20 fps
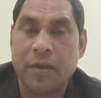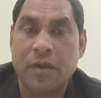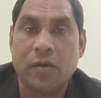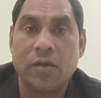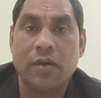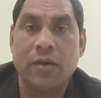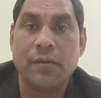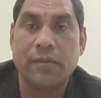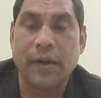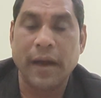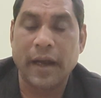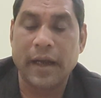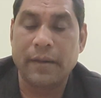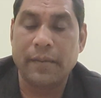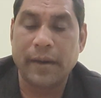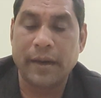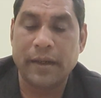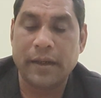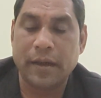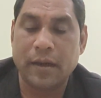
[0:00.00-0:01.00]

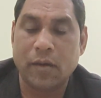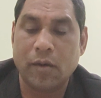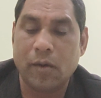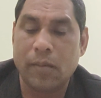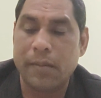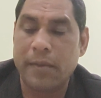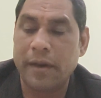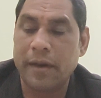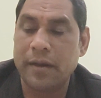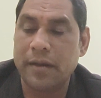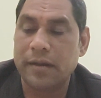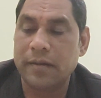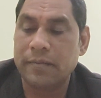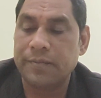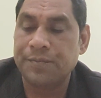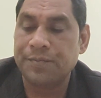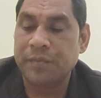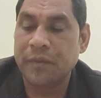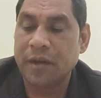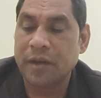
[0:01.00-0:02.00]
notified by the government
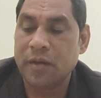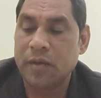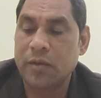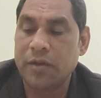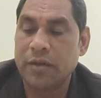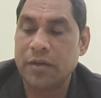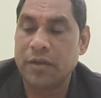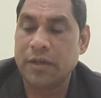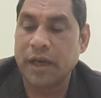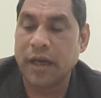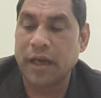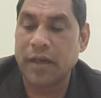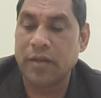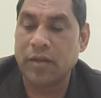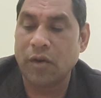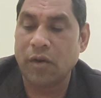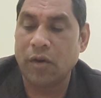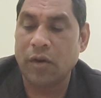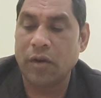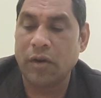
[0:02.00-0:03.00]
to
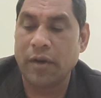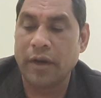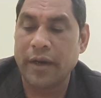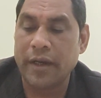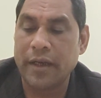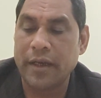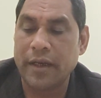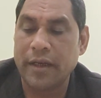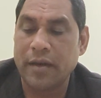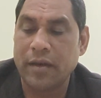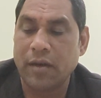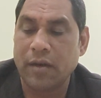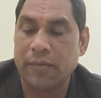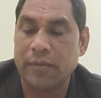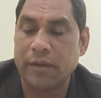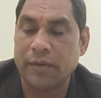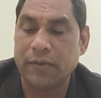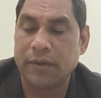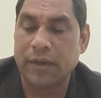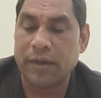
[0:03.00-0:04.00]
discharge all or any of
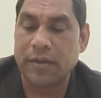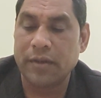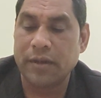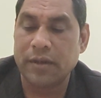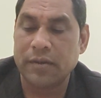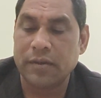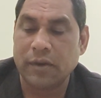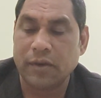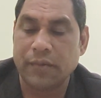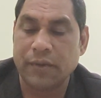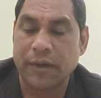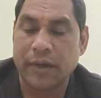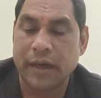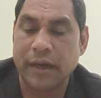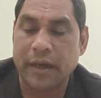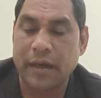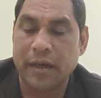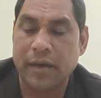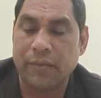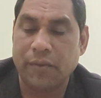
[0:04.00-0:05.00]
the functions of a
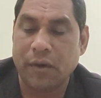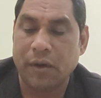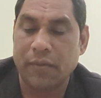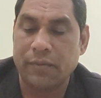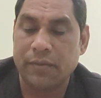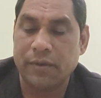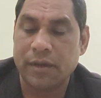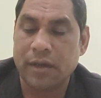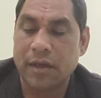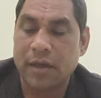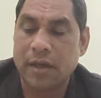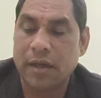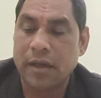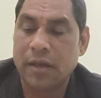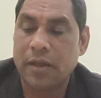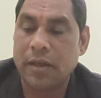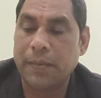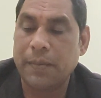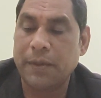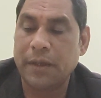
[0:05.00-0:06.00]
land reforms
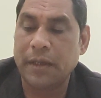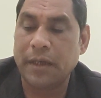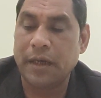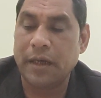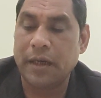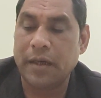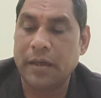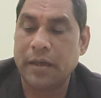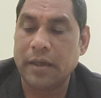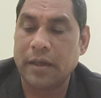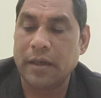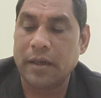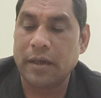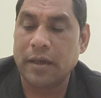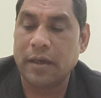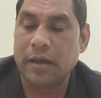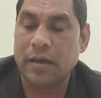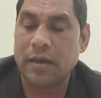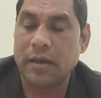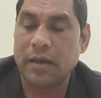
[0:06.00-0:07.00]
deputy collector
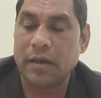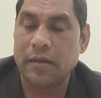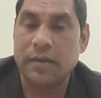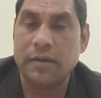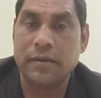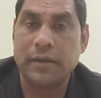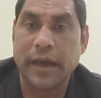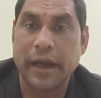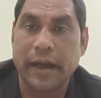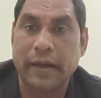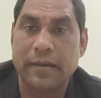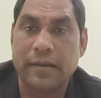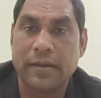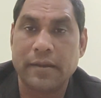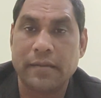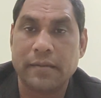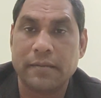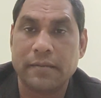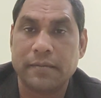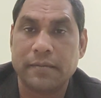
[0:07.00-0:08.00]
under this act.